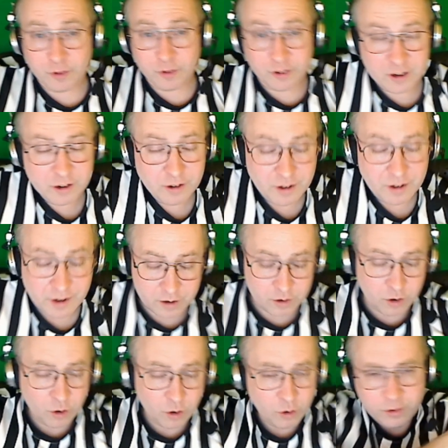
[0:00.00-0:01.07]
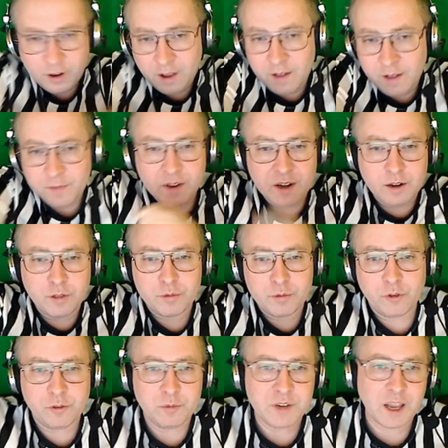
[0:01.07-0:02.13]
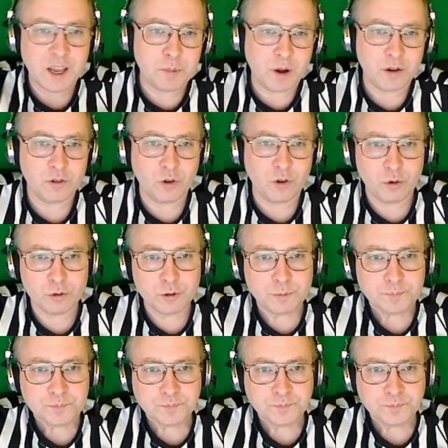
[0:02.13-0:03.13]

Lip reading: that's clearly not going to hold, they need to throw some tape on it to hold.